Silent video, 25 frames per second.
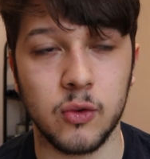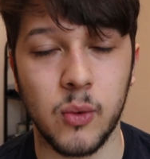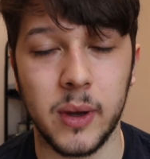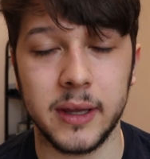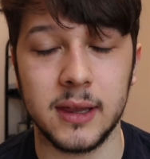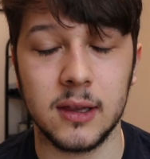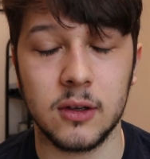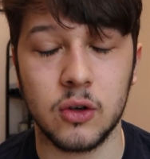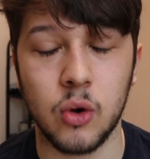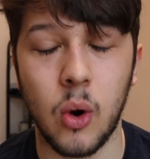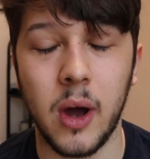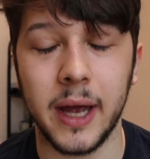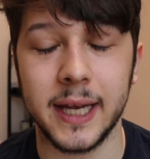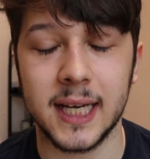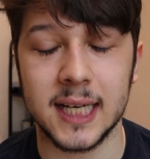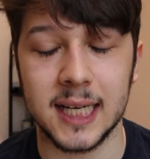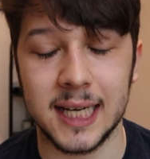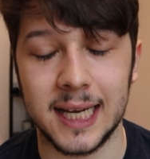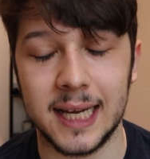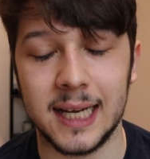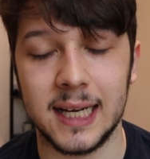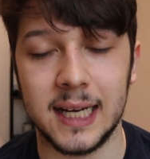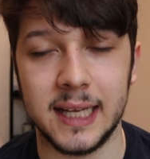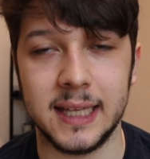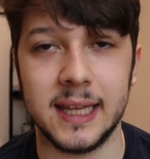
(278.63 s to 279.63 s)
when quite
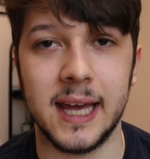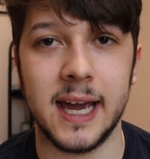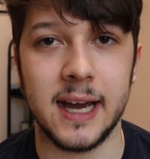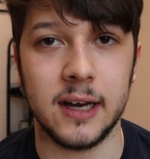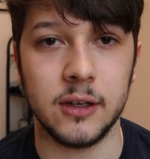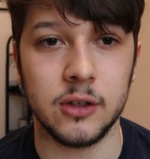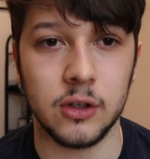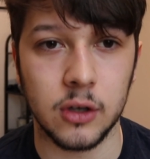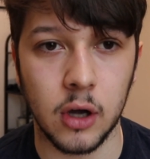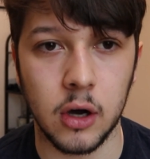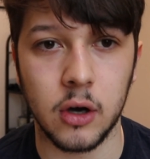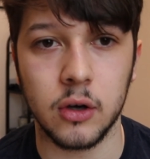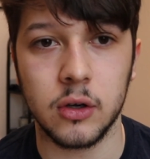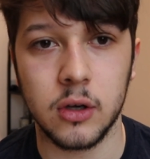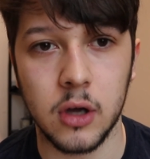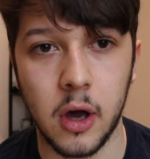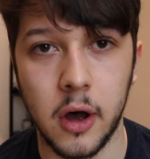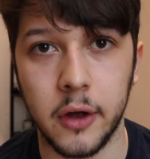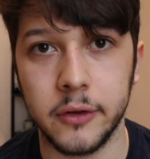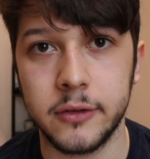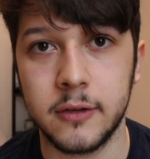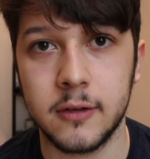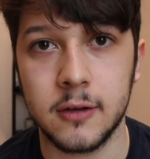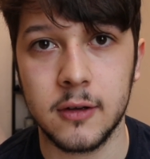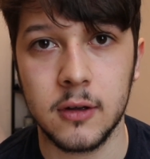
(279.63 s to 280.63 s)
clearly they are not
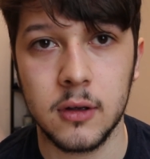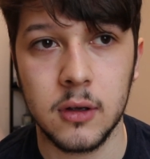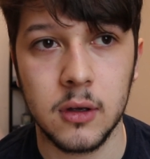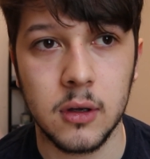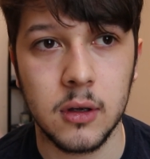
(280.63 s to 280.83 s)
gods.